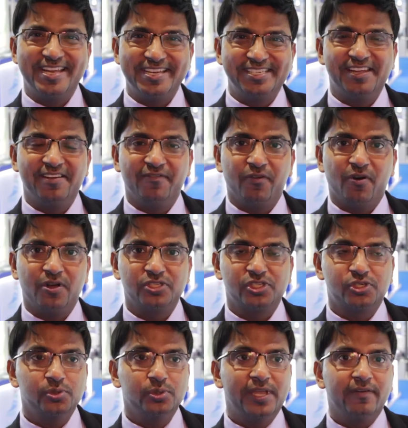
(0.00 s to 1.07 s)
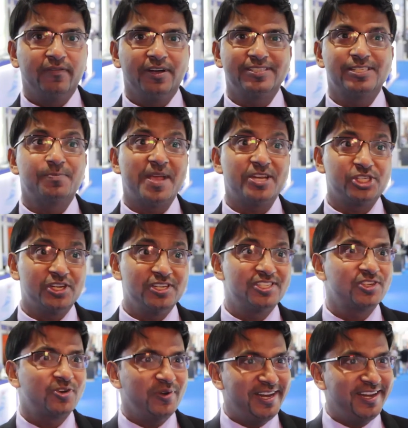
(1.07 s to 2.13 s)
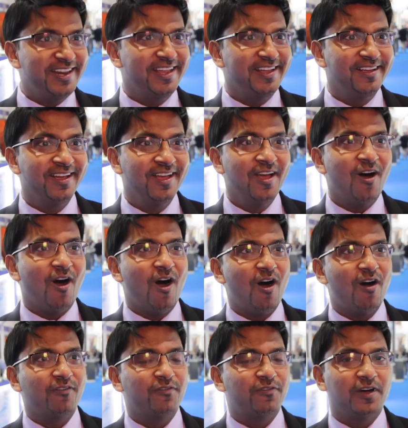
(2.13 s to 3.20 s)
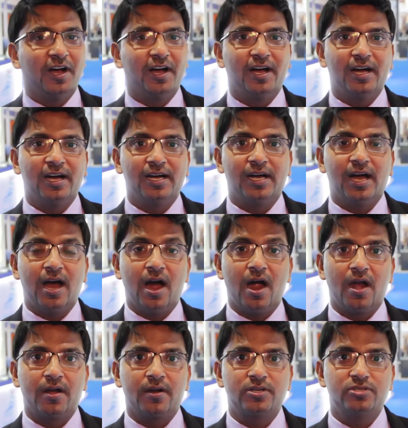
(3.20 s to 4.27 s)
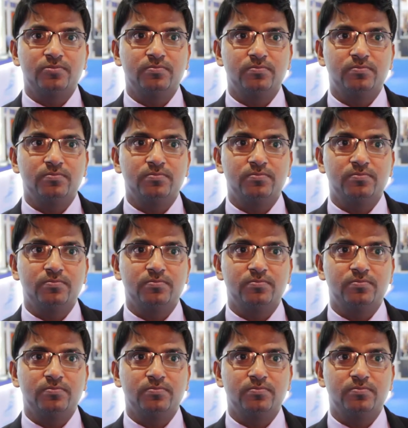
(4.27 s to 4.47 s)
ATM was to give a special screening of our